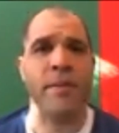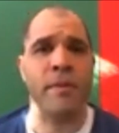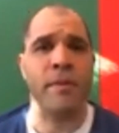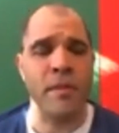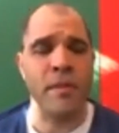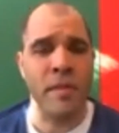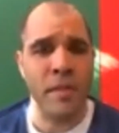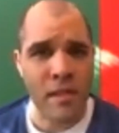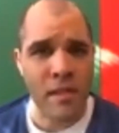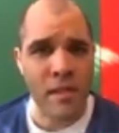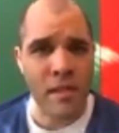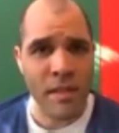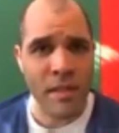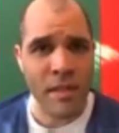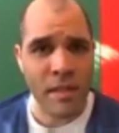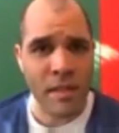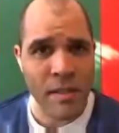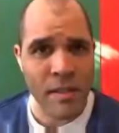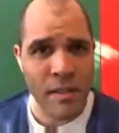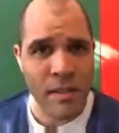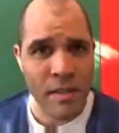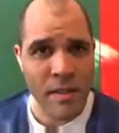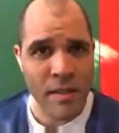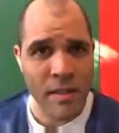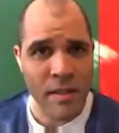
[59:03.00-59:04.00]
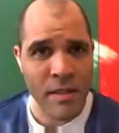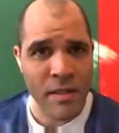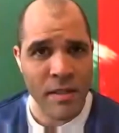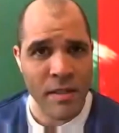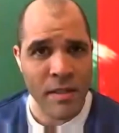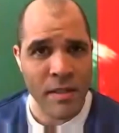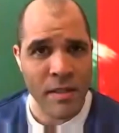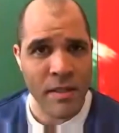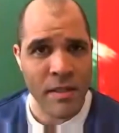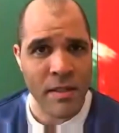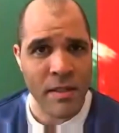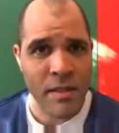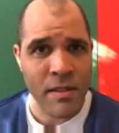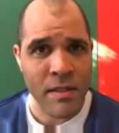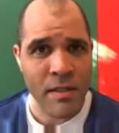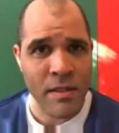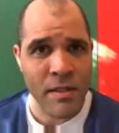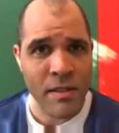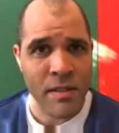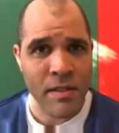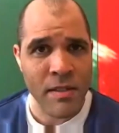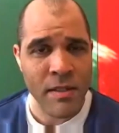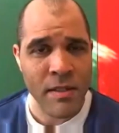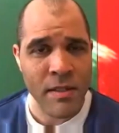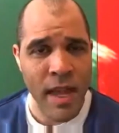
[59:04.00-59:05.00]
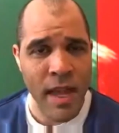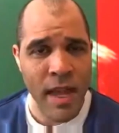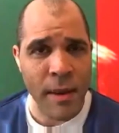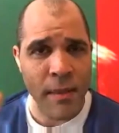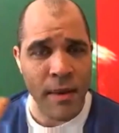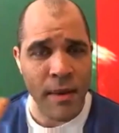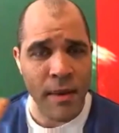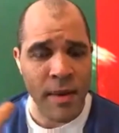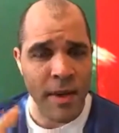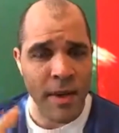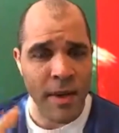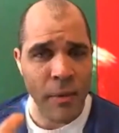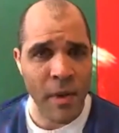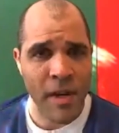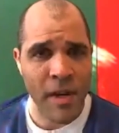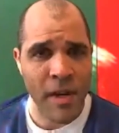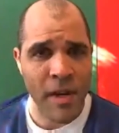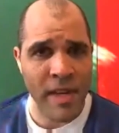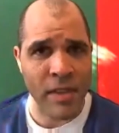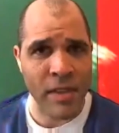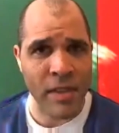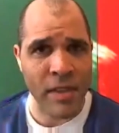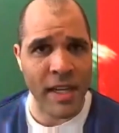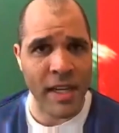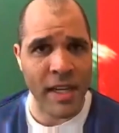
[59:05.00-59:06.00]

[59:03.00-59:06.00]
I have enough time, I don't. Yeah, but you're working